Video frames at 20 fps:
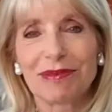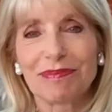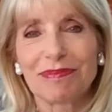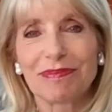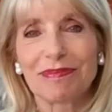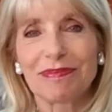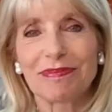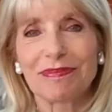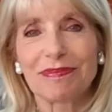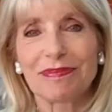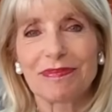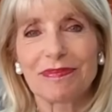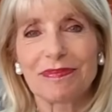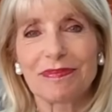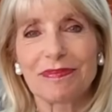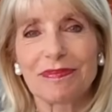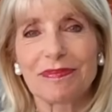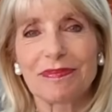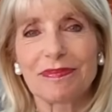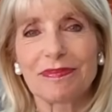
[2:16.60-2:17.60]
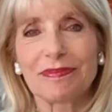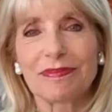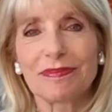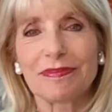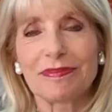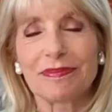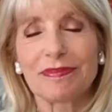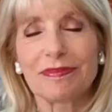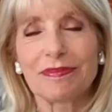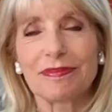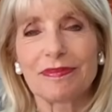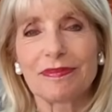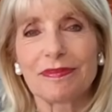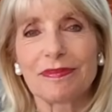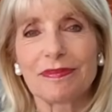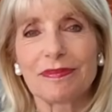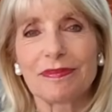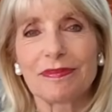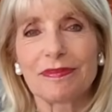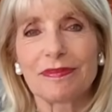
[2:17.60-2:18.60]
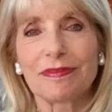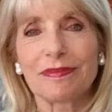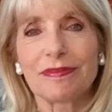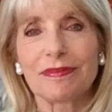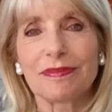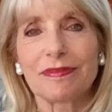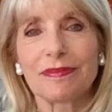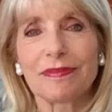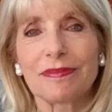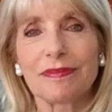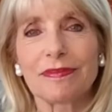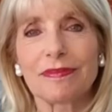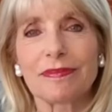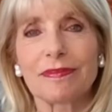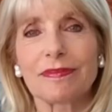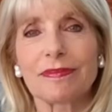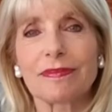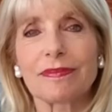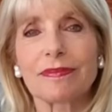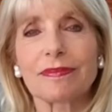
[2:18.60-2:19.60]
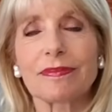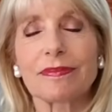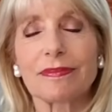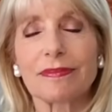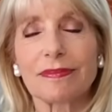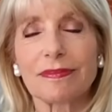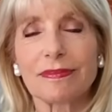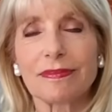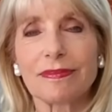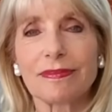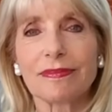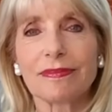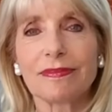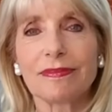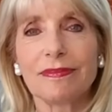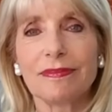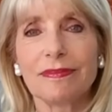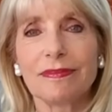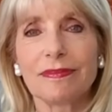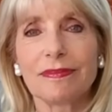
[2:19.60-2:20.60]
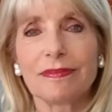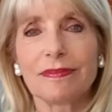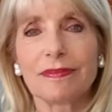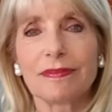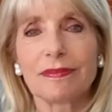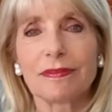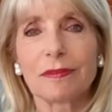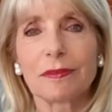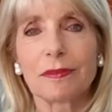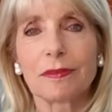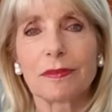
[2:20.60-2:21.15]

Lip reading: (not speaking)